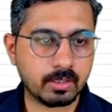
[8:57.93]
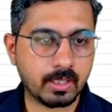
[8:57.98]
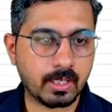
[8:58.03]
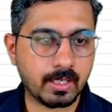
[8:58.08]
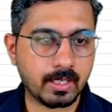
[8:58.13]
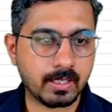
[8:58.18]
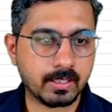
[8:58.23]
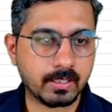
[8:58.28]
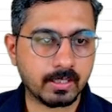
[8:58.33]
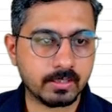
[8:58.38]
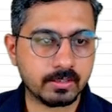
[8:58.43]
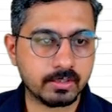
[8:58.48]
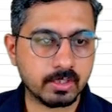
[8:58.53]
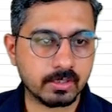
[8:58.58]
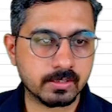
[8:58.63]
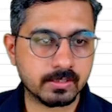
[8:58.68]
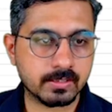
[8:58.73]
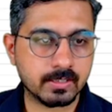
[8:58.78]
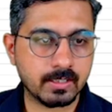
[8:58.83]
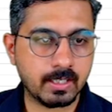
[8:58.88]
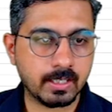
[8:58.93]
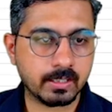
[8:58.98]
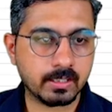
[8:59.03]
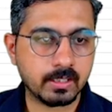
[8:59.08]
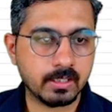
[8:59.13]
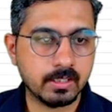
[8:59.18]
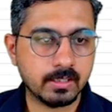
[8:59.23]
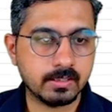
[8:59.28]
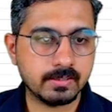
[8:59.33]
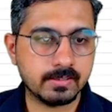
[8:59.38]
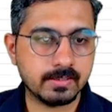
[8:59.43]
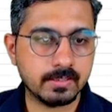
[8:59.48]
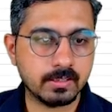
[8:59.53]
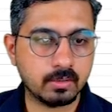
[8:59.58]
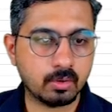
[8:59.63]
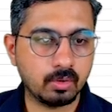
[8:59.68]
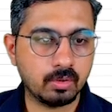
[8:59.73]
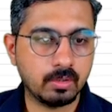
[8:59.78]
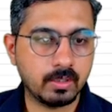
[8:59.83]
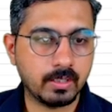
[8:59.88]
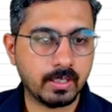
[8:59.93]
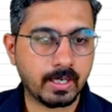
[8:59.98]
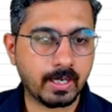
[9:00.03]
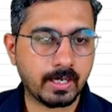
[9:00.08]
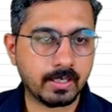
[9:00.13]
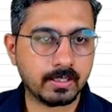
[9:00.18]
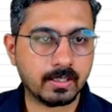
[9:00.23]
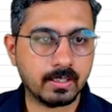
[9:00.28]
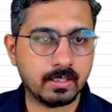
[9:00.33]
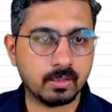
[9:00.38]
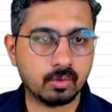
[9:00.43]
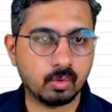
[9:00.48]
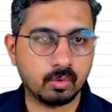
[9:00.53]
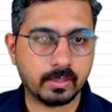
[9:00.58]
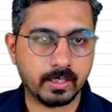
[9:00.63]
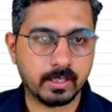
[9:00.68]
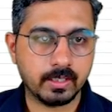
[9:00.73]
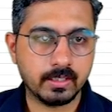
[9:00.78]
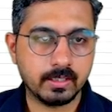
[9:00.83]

and I can just select 0 and click OK.